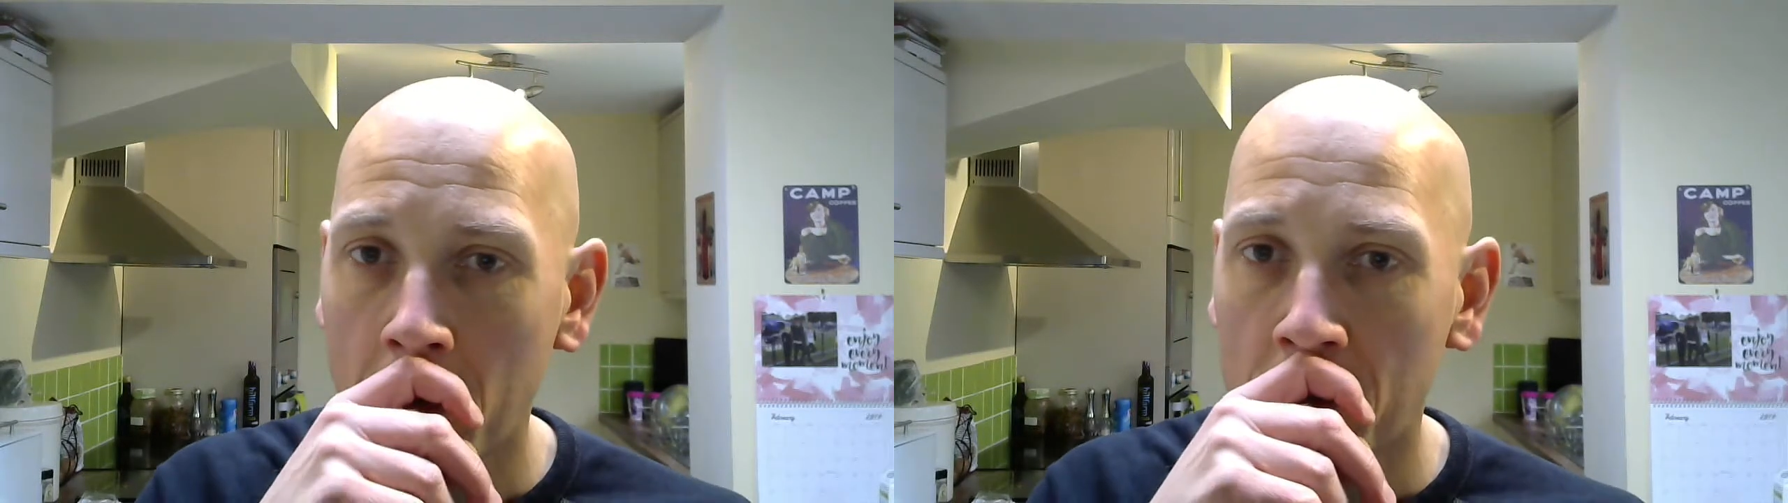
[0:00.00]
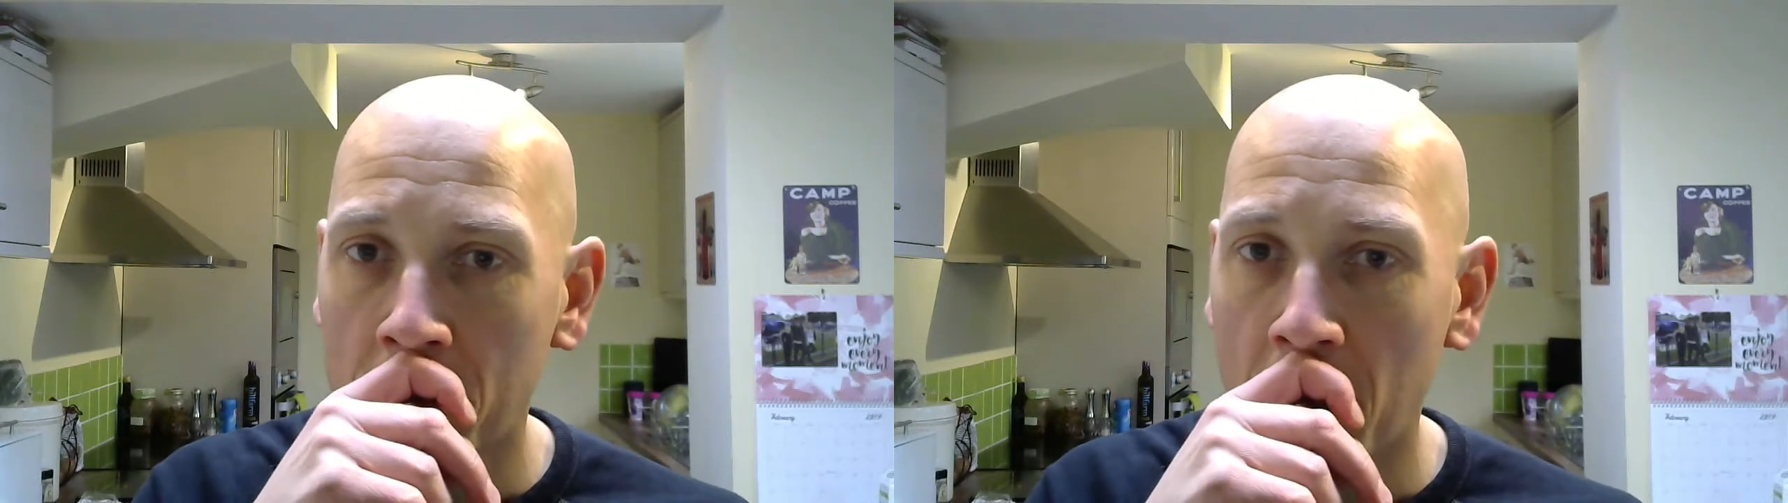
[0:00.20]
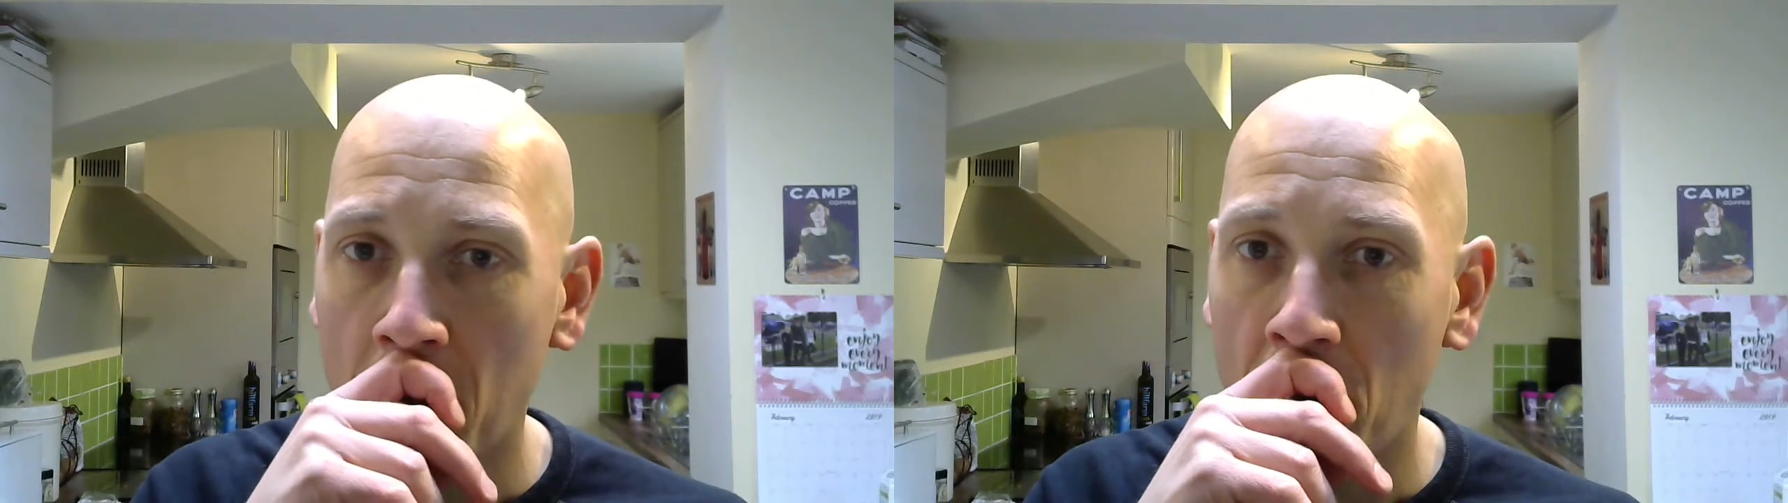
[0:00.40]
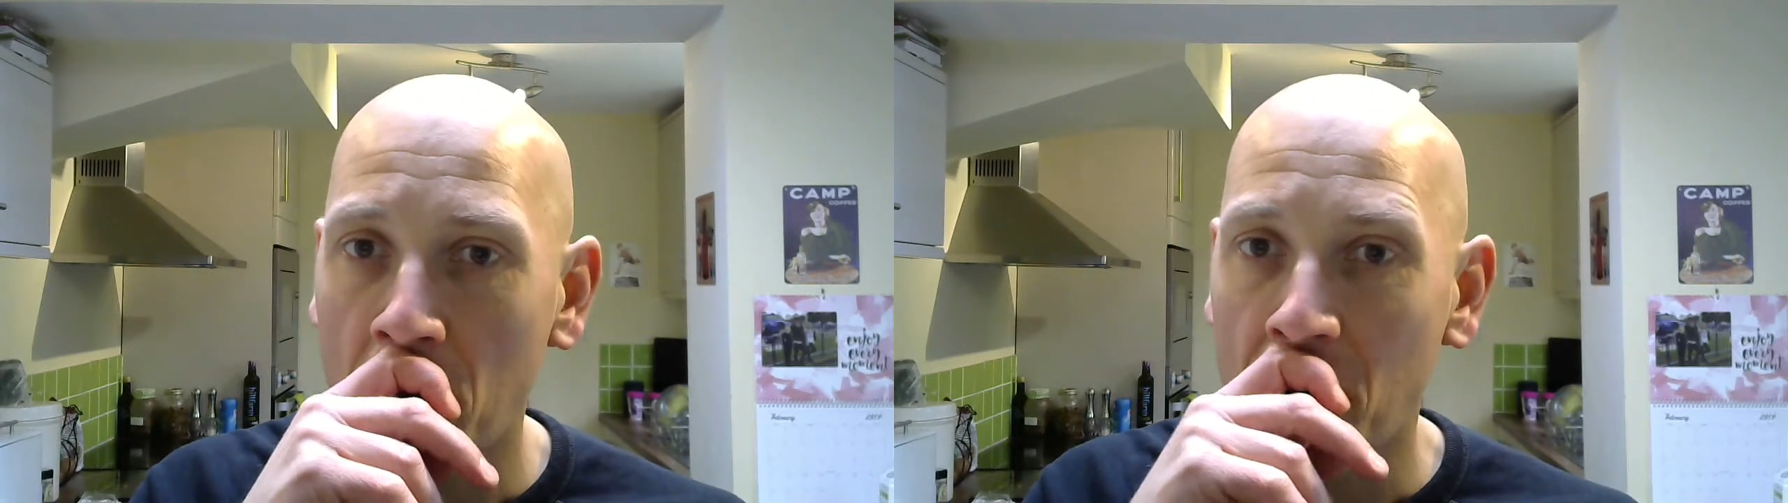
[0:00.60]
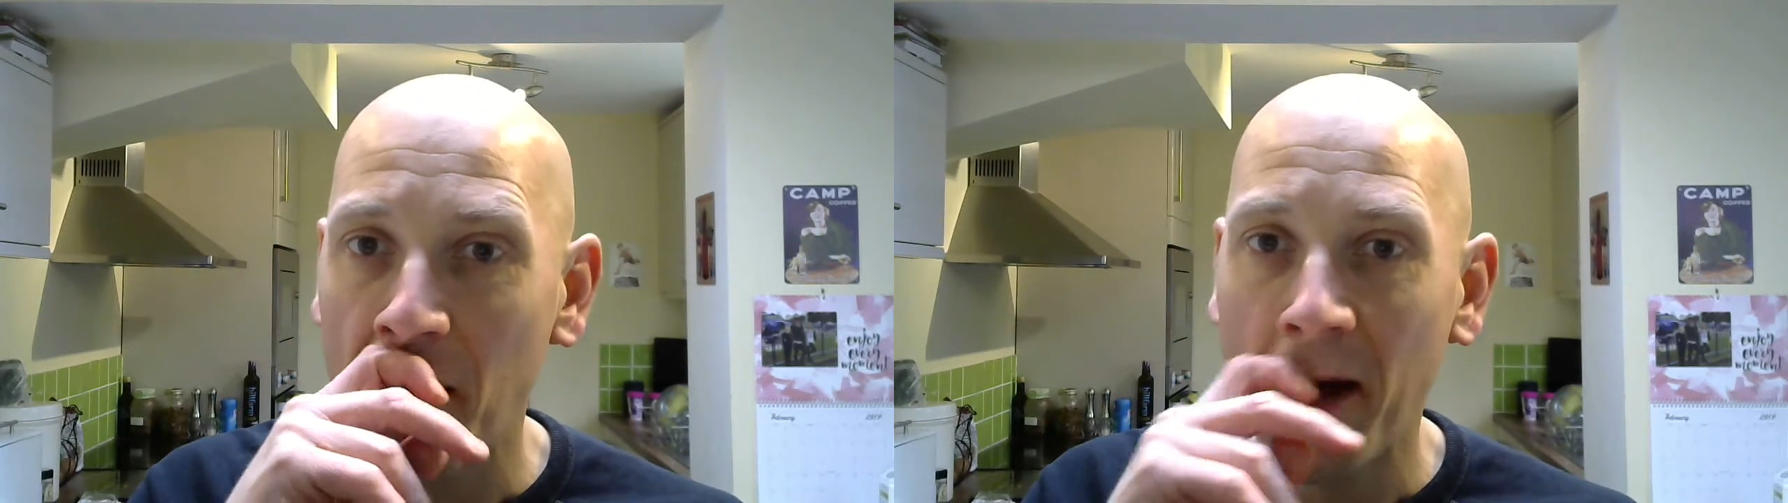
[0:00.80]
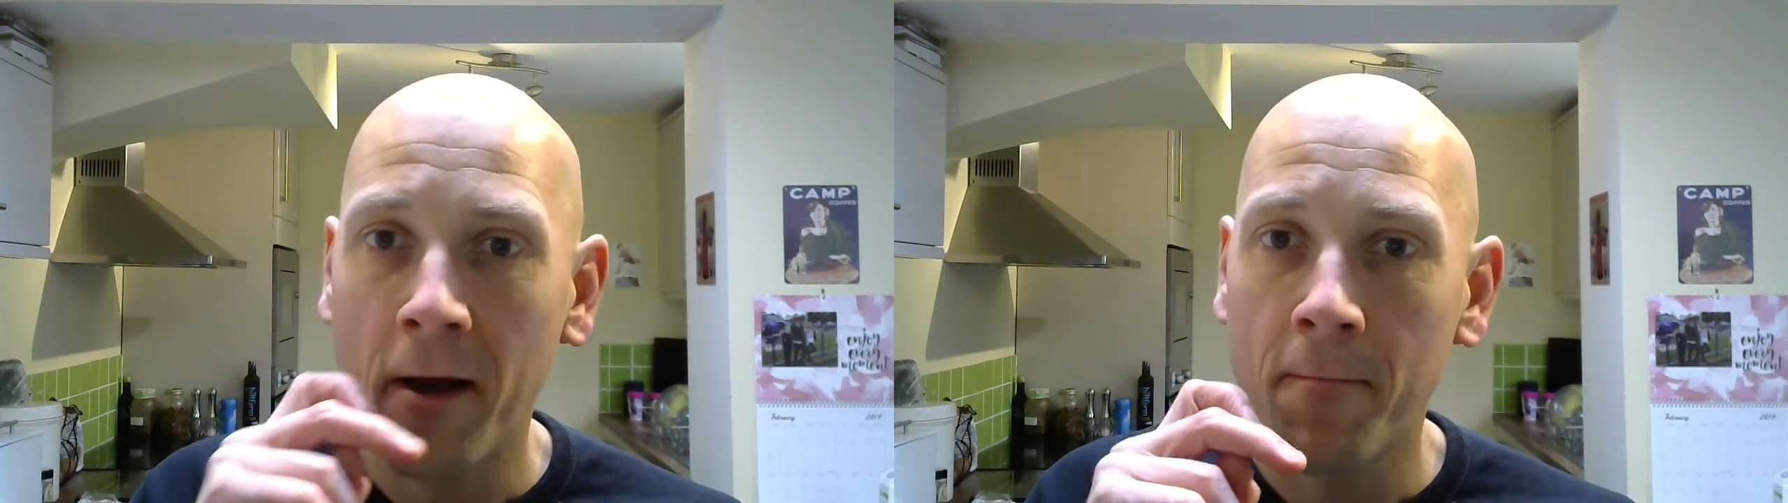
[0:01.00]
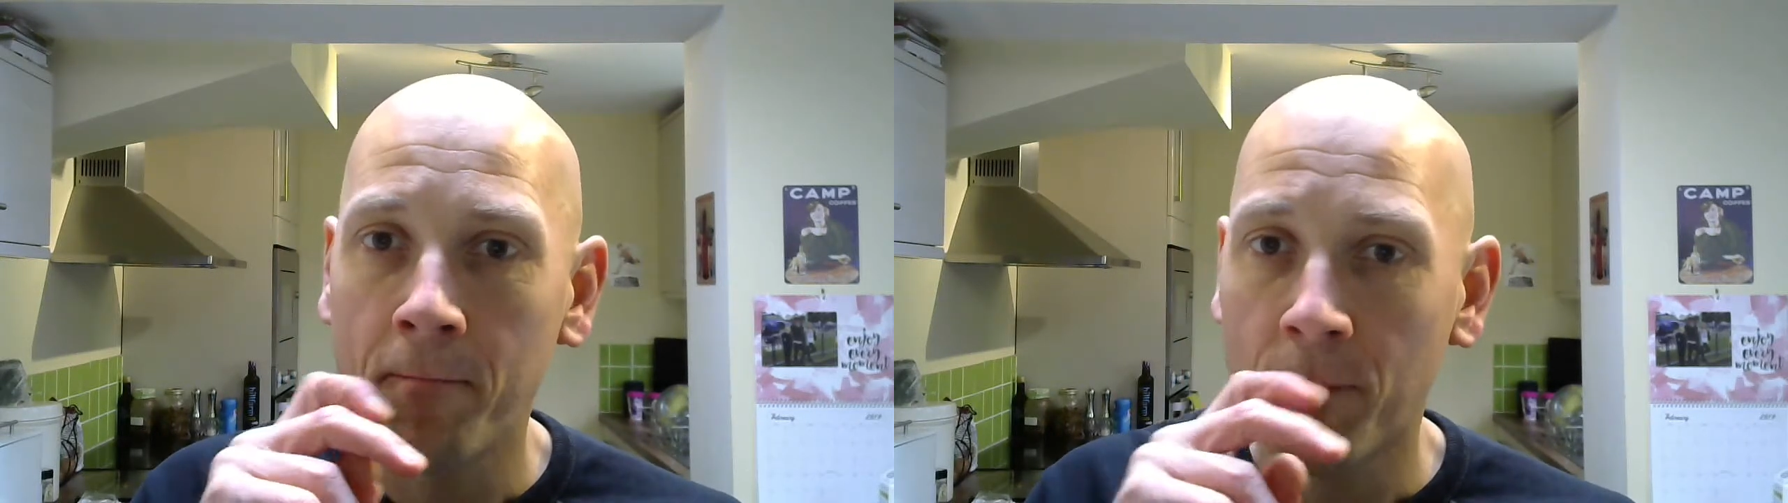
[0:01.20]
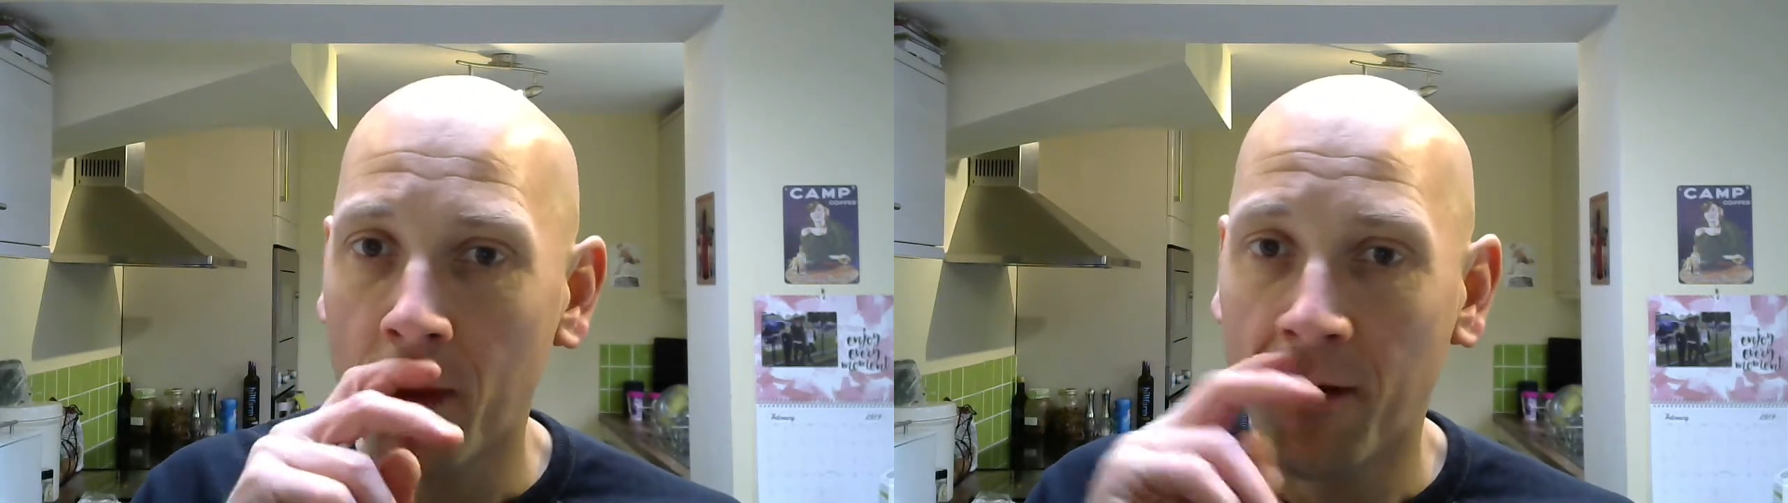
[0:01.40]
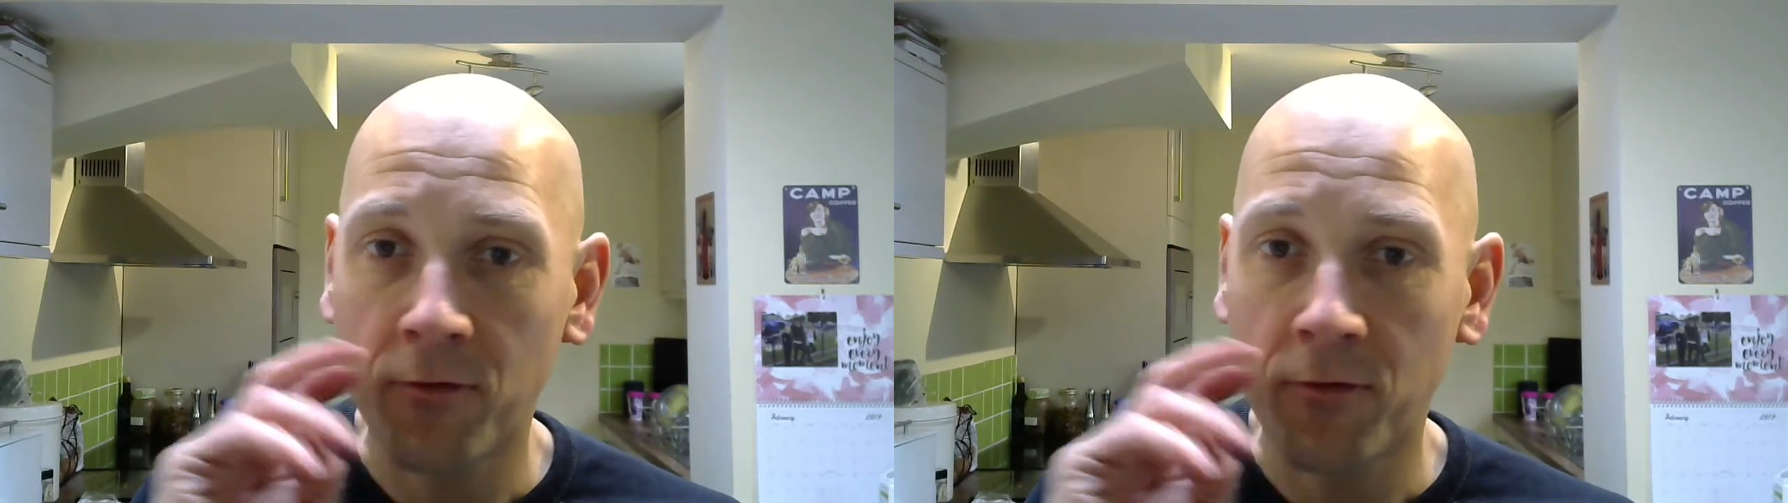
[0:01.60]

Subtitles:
So I've